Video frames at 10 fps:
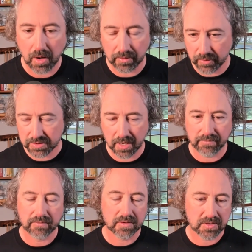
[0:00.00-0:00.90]
all of our
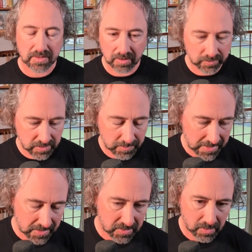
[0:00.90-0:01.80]
stuff. Just it'll just be
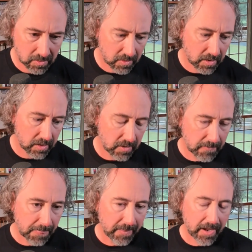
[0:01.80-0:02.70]
easier.
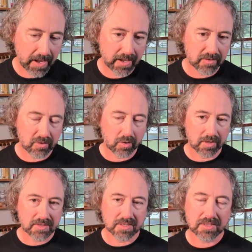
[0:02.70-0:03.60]
And her
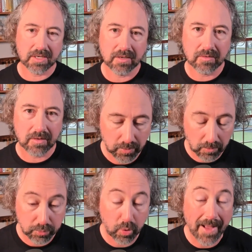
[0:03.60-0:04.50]
existing,
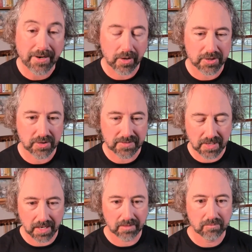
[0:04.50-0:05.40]
her prior, I should
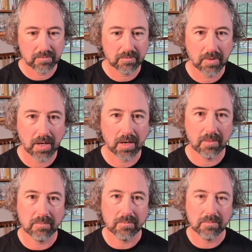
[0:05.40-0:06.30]
say,
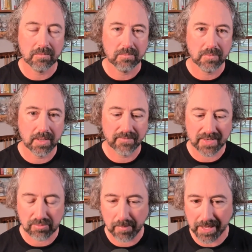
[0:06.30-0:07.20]
um,
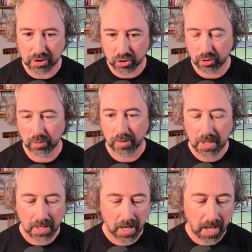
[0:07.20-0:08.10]
investment manager who
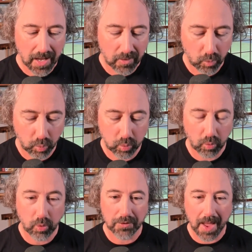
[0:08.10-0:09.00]

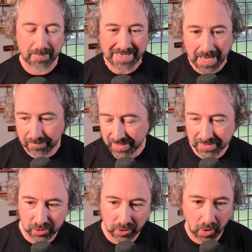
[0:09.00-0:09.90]
will not be named
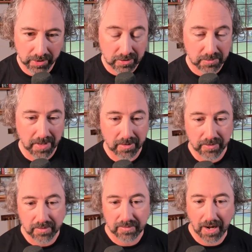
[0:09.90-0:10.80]
because their lawyers are better
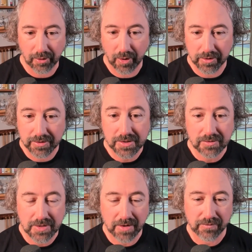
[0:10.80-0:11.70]
than our
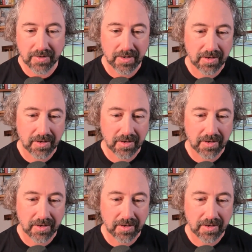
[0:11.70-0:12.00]
lawyers, Jeff,